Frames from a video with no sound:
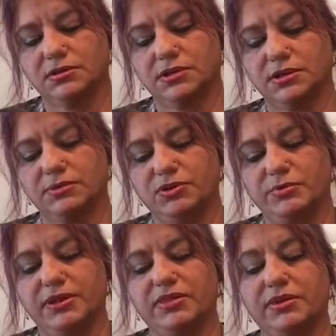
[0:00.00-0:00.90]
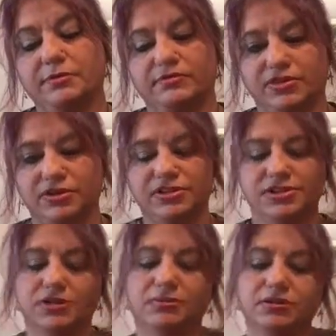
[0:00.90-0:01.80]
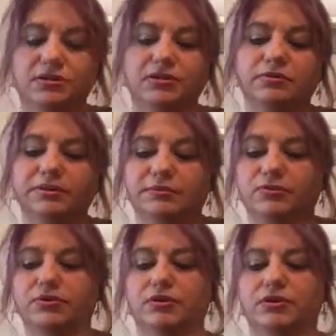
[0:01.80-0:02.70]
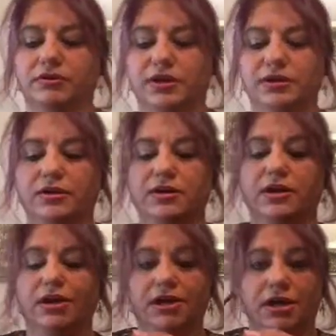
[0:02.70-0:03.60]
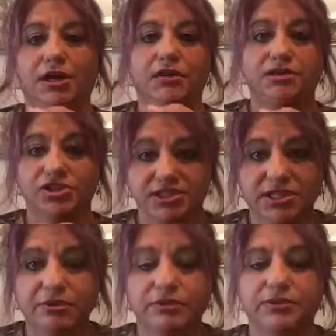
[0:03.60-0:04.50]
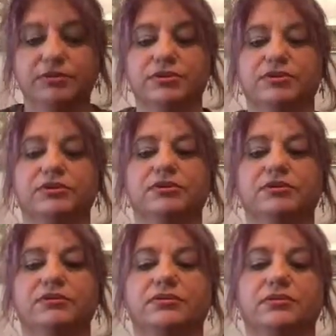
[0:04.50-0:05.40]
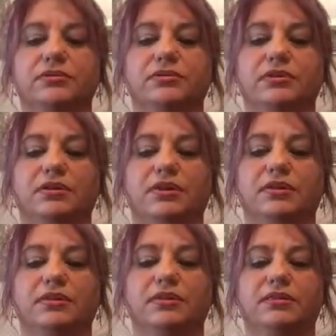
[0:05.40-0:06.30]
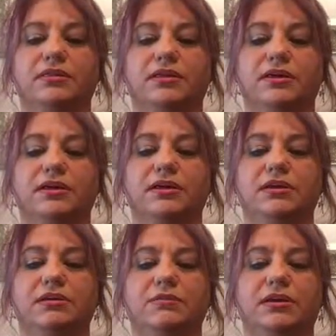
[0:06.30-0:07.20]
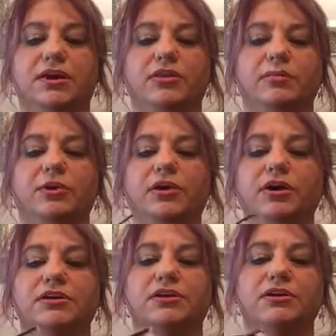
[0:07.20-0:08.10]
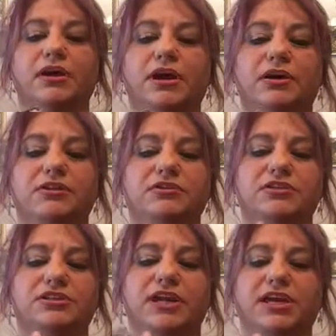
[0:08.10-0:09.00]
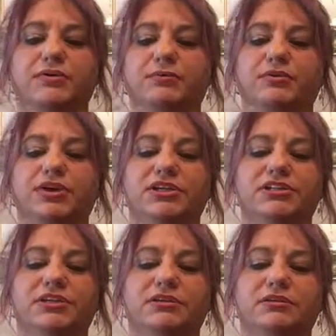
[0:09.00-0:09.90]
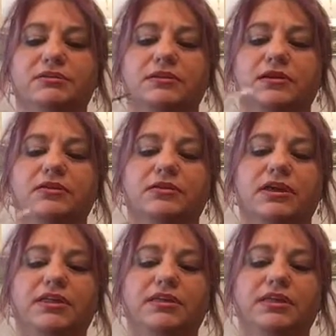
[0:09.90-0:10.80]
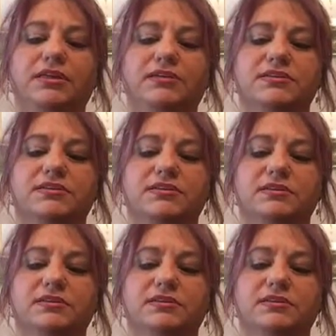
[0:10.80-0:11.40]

And I'm doing my thumb first, so I want a little bit more on there. And just like when you were doing the other part, how you just take and press it on like this.